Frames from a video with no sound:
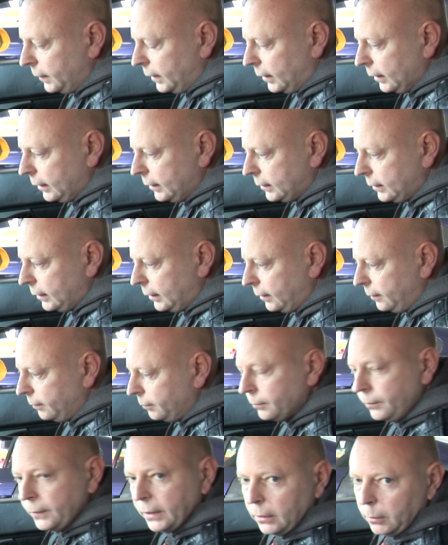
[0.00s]
Like I say,
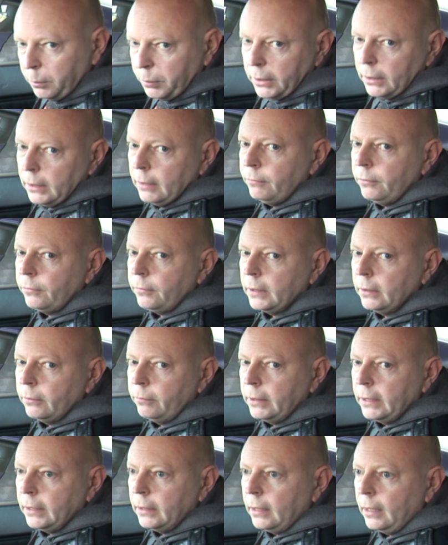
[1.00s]
you peel everything
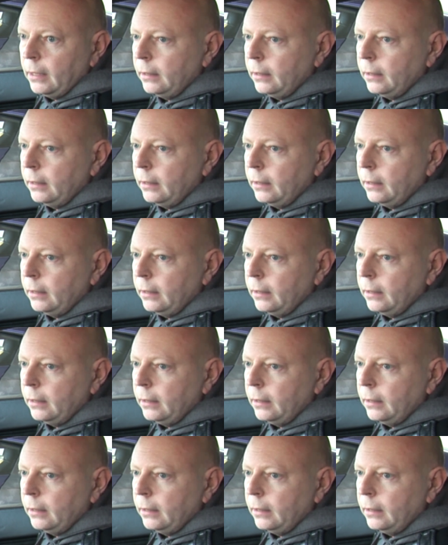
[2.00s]
away,